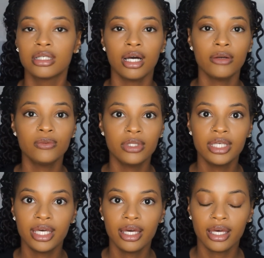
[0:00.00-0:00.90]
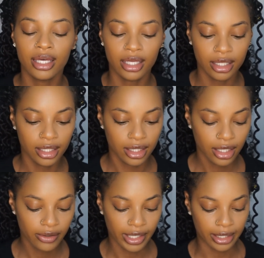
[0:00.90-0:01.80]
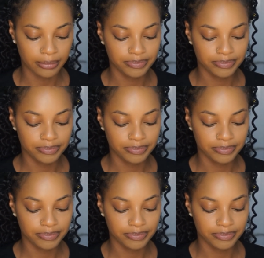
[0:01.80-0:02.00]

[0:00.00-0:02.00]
I really can't. Alright.